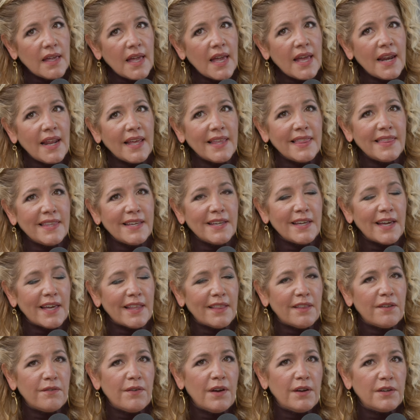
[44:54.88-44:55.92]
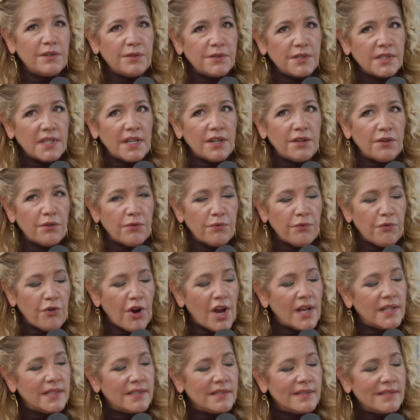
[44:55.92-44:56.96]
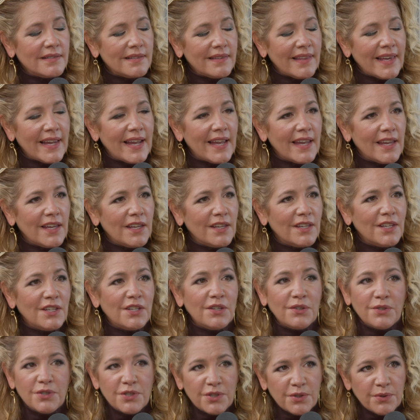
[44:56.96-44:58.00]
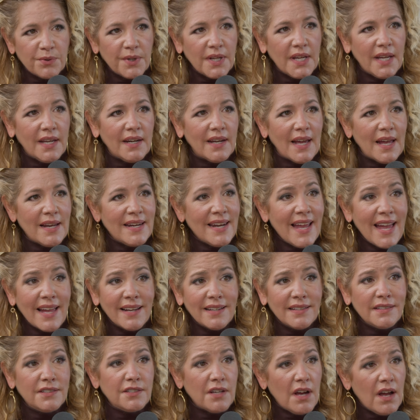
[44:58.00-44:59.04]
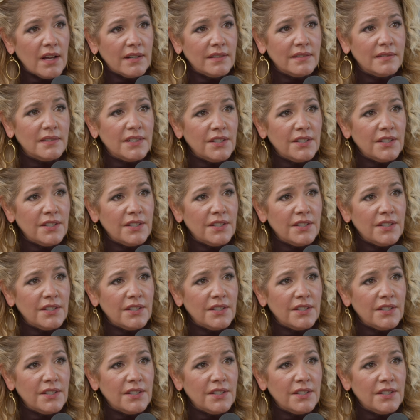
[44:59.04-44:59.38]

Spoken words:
And I love how you said your friends. Like you do need, not a ton.